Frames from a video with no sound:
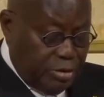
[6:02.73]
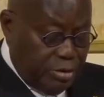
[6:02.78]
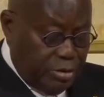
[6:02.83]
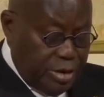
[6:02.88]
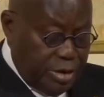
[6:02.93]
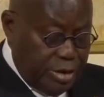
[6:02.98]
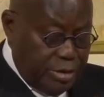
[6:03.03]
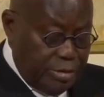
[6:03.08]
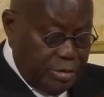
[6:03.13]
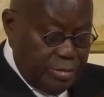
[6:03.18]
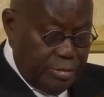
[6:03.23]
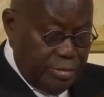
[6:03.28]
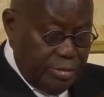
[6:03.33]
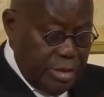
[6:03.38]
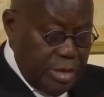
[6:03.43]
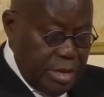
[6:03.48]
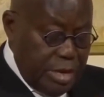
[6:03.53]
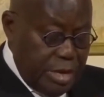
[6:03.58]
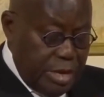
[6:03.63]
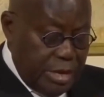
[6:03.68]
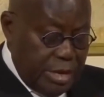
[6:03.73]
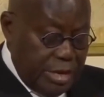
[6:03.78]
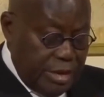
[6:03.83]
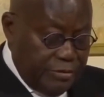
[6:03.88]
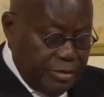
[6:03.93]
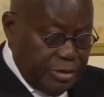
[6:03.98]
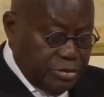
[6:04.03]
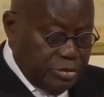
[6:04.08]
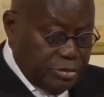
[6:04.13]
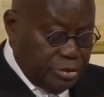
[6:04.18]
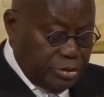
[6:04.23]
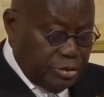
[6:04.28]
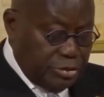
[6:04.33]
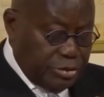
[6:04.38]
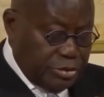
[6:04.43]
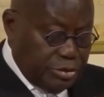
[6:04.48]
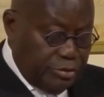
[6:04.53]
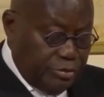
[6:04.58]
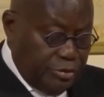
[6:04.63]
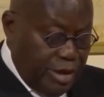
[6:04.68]
borrowing, and have
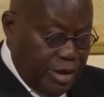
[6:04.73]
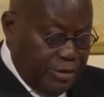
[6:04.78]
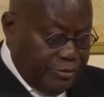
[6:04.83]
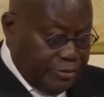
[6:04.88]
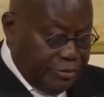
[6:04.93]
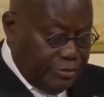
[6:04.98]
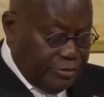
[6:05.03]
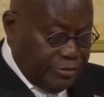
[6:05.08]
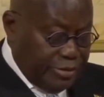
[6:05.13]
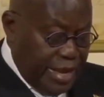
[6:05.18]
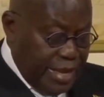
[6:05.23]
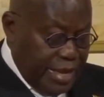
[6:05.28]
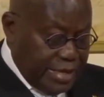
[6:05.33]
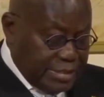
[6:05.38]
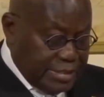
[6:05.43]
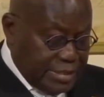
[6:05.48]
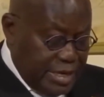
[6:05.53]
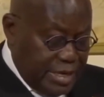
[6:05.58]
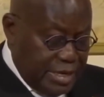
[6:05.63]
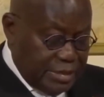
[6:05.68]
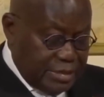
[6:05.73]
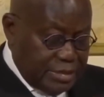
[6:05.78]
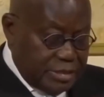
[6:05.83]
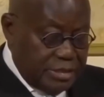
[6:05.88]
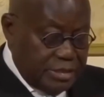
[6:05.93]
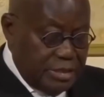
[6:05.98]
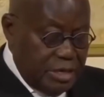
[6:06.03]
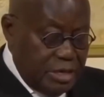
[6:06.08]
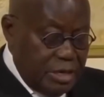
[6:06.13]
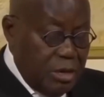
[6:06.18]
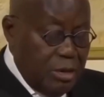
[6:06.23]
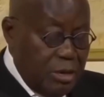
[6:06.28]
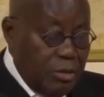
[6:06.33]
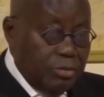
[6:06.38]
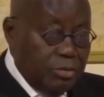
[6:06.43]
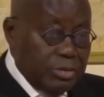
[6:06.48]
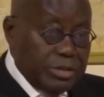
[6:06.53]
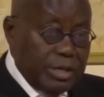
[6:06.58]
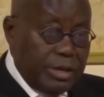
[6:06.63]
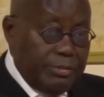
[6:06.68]
introduced a raft of tax cuts
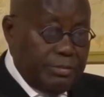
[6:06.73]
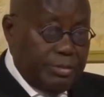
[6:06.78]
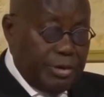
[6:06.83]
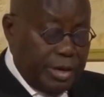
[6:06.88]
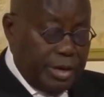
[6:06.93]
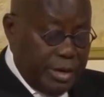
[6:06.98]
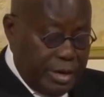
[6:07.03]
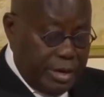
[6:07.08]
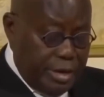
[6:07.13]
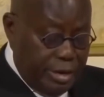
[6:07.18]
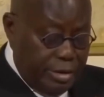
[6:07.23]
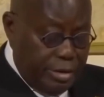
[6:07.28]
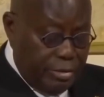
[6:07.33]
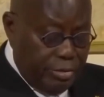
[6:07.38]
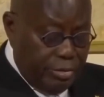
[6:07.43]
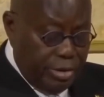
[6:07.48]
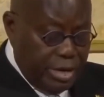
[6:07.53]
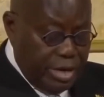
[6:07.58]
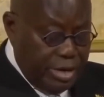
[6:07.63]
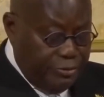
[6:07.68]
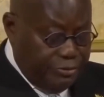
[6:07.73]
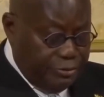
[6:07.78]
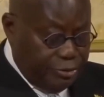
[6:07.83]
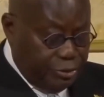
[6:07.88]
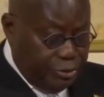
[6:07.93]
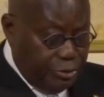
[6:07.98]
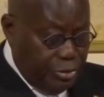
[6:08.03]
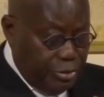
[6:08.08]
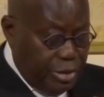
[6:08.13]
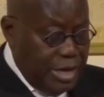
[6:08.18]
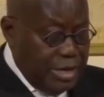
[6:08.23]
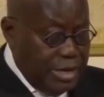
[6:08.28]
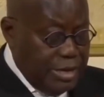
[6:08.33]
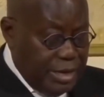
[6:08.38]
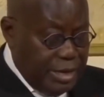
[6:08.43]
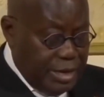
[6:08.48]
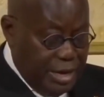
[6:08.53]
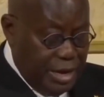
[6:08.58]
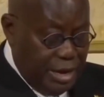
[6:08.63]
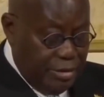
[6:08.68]
which are bringing relief to
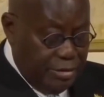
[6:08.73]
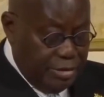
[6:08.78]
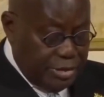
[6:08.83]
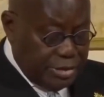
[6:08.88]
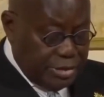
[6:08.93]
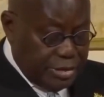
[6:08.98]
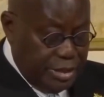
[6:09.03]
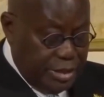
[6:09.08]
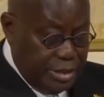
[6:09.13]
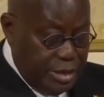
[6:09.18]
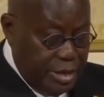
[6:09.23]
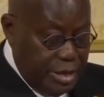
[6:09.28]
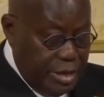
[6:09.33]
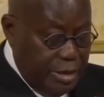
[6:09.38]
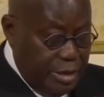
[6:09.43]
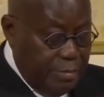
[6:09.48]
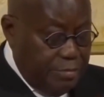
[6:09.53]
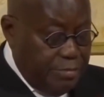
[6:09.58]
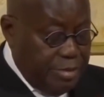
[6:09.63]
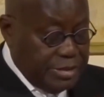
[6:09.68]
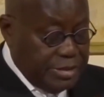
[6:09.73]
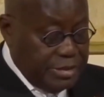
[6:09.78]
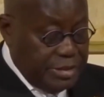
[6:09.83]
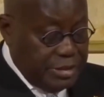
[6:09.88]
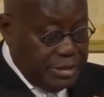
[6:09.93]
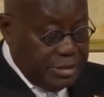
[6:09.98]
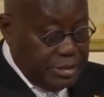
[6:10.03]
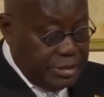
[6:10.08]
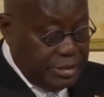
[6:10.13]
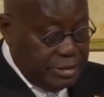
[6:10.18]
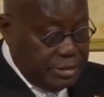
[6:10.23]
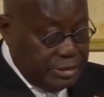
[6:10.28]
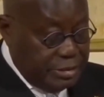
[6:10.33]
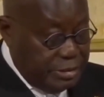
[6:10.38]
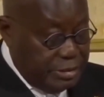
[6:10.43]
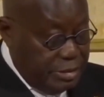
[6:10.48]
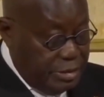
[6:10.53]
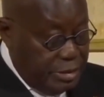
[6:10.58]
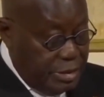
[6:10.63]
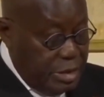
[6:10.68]
and encouraging
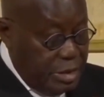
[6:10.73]
businesses.